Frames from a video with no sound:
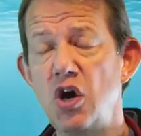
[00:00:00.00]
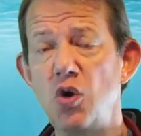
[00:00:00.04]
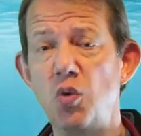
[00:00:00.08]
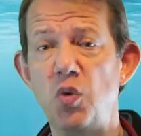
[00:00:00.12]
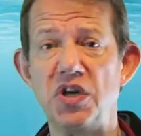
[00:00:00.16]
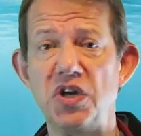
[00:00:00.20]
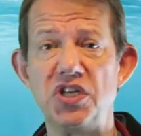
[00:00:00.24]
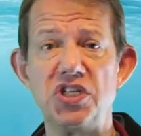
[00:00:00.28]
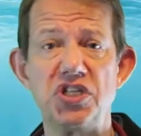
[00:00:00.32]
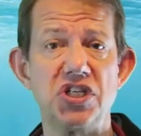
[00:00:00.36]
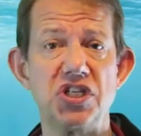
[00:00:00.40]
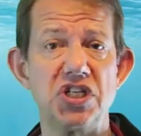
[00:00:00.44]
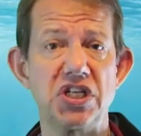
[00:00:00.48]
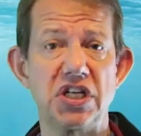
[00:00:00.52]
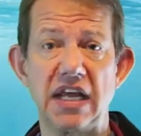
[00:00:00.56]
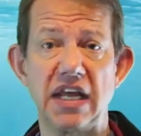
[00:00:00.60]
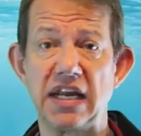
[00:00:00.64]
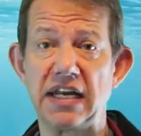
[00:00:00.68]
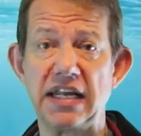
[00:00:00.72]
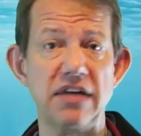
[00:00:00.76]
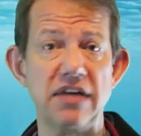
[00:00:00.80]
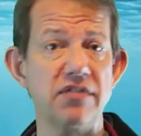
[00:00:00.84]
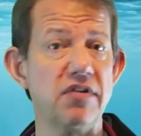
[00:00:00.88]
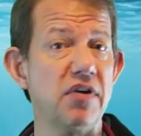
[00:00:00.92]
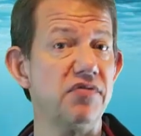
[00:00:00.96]
which
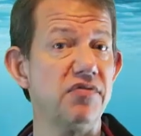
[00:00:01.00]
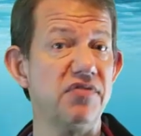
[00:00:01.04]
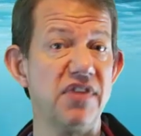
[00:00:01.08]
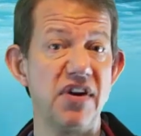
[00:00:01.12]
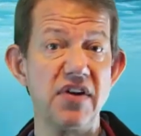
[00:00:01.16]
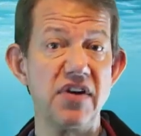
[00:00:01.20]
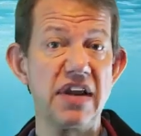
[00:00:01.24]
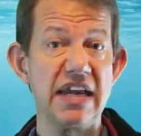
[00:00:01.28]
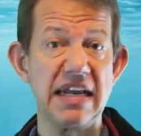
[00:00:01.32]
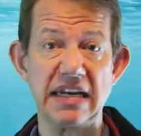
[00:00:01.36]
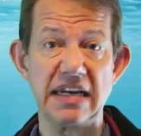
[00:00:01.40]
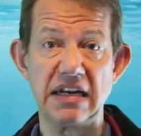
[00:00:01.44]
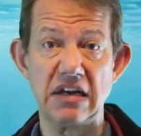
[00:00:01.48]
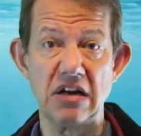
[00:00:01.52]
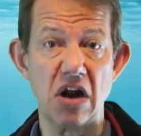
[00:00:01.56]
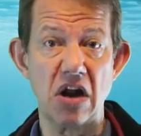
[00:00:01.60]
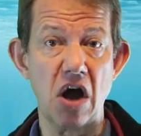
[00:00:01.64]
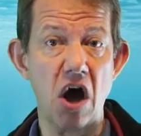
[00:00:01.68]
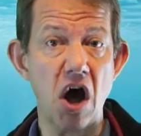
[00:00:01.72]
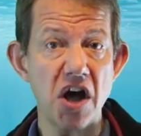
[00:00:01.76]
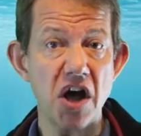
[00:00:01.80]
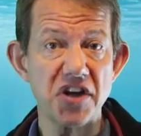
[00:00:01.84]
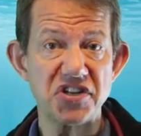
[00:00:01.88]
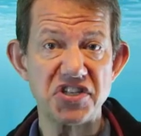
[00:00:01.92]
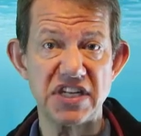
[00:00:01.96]
can give a very
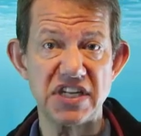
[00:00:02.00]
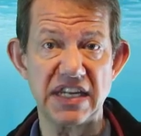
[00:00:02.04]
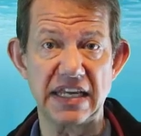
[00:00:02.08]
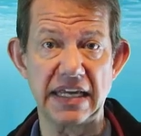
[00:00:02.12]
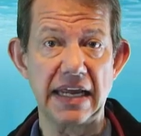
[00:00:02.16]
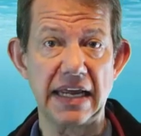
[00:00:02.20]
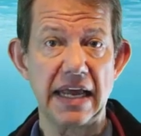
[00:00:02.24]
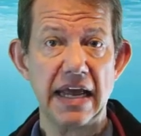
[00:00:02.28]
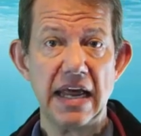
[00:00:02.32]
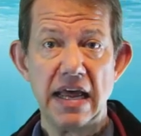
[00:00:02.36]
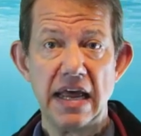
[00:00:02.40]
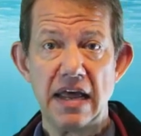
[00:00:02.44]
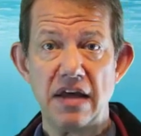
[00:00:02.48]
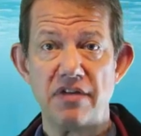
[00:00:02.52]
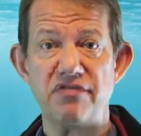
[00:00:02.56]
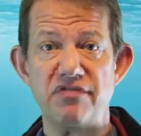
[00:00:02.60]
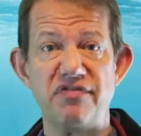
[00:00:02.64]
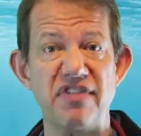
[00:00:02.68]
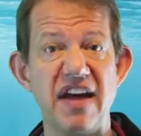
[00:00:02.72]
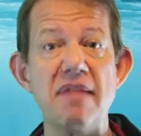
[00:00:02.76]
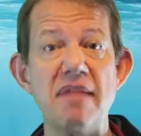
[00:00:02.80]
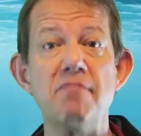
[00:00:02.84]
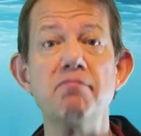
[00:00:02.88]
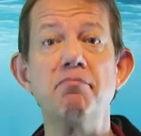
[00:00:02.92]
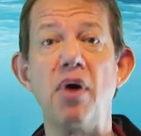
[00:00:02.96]
nasty
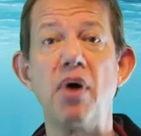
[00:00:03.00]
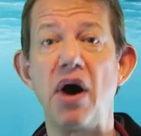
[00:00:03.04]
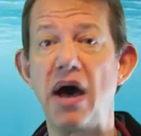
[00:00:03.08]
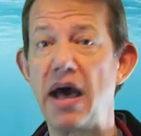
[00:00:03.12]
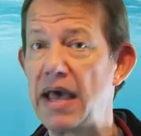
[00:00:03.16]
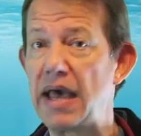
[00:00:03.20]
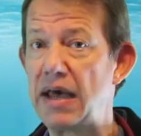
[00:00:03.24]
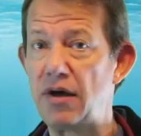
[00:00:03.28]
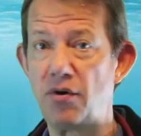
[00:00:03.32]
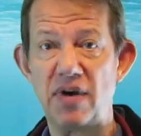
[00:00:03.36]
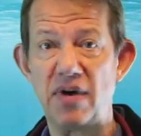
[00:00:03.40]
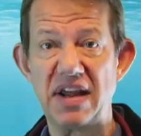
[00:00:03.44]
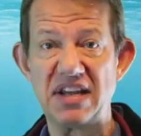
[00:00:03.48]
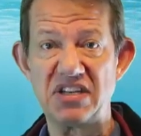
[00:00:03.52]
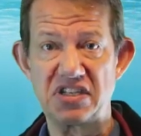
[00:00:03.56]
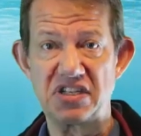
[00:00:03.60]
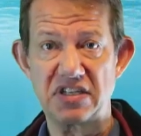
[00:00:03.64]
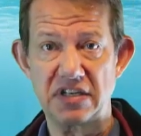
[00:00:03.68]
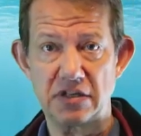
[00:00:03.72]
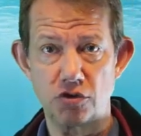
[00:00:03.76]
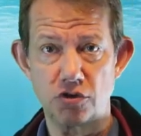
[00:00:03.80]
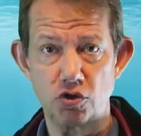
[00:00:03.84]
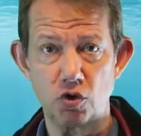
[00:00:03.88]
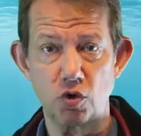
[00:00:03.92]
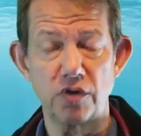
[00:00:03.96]

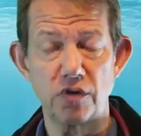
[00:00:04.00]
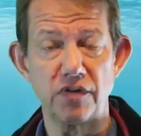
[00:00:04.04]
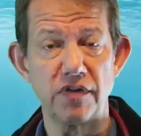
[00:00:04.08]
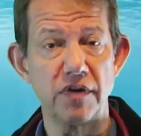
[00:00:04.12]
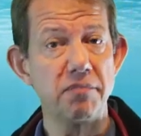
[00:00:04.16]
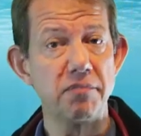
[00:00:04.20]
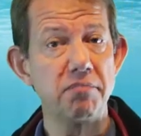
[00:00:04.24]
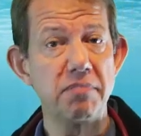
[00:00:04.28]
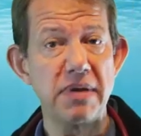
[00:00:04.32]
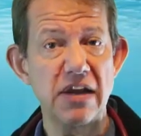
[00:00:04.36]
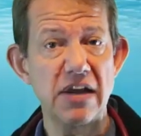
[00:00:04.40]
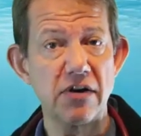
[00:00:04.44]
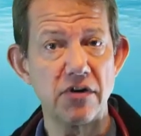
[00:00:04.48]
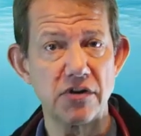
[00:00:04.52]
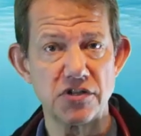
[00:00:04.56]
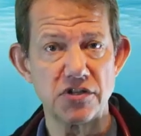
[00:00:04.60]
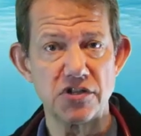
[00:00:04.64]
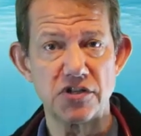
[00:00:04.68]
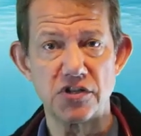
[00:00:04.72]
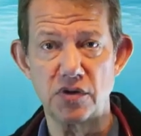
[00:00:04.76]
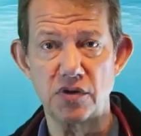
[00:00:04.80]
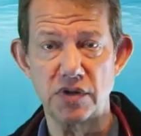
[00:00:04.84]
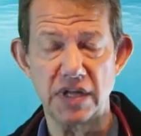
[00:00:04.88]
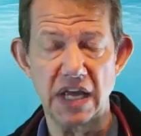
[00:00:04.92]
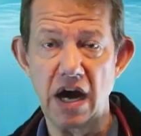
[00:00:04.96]
vampir-esque sort of
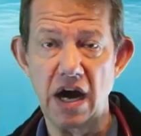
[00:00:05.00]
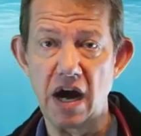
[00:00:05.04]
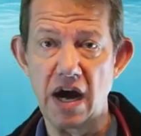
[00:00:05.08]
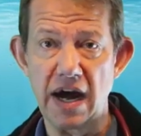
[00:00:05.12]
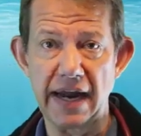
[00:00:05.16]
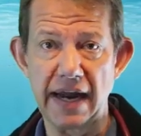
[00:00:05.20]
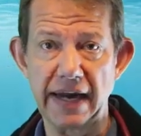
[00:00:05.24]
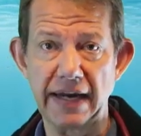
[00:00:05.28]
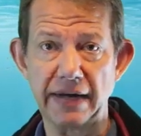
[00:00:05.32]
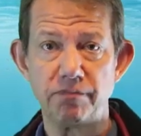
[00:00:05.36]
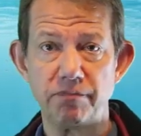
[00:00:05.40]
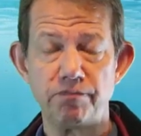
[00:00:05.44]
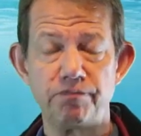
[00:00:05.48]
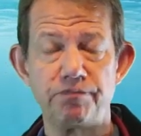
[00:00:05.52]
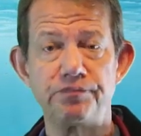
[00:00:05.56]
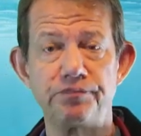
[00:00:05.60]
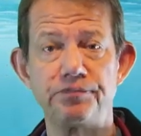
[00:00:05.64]
appearance to the eye.